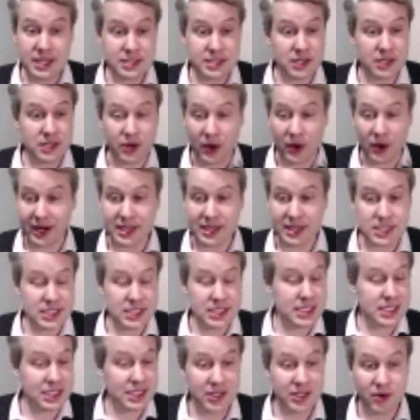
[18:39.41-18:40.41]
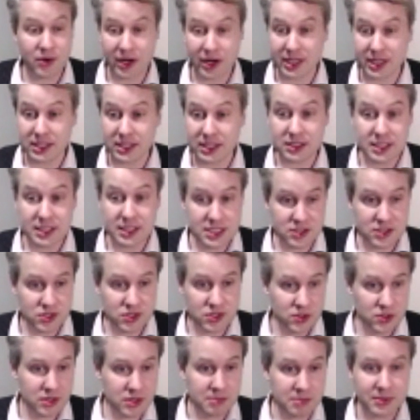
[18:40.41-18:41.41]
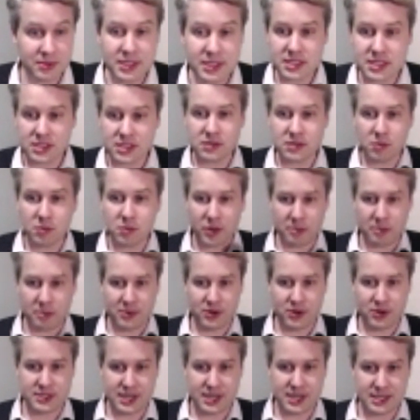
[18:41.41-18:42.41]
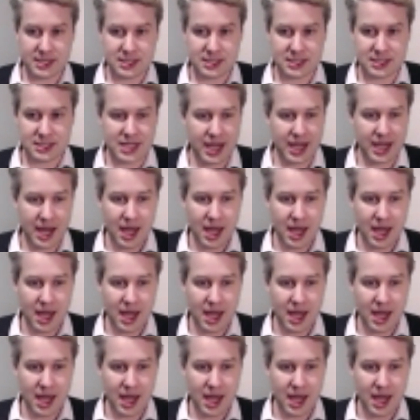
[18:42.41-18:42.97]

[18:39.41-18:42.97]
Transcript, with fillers: You know, I can just sit there, I can listen to them, listen to what the person has to say,